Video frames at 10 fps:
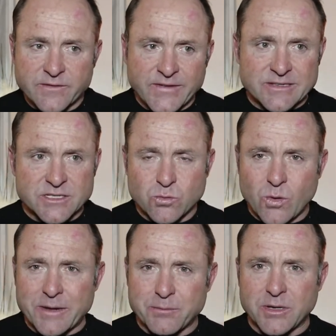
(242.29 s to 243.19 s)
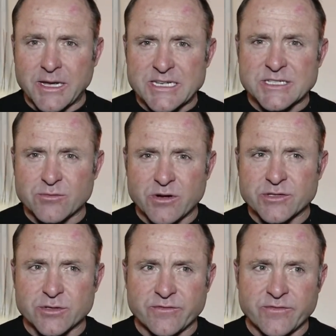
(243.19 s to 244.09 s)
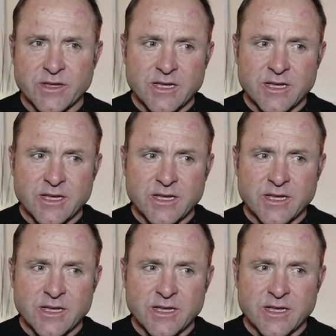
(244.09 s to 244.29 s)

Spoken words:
I found this one place where I sort of